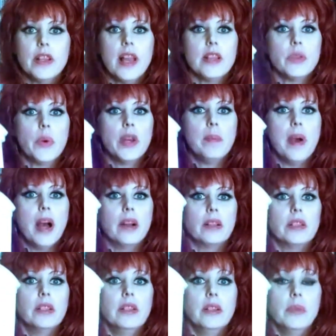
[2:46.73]
is like 20 bucks,
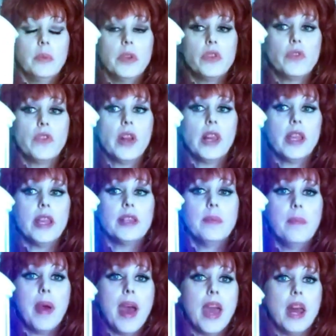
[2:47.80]
which really
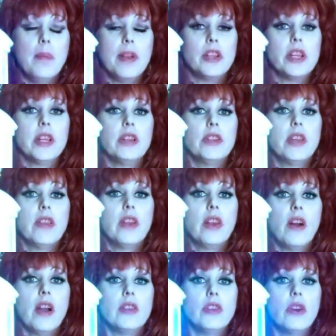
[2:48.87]
isn't bad. I'm actually going to turn the
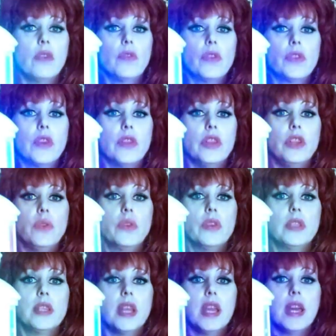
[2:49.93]
light off so that you
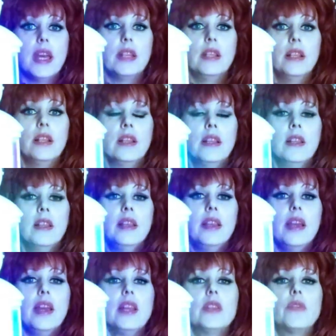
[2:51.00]
can see it
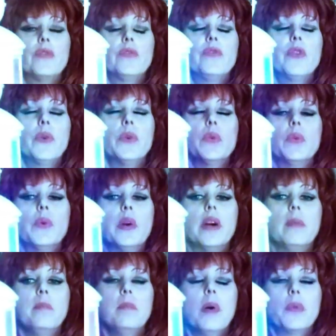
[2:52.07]
in its full
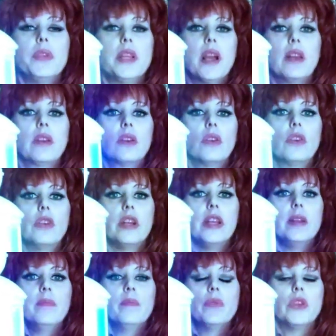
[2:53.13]
multicolored
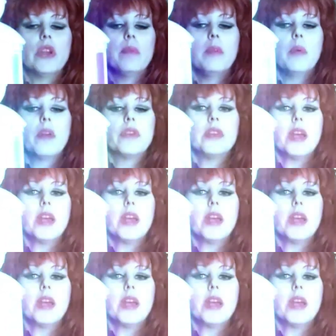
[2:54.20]
glory. So give me one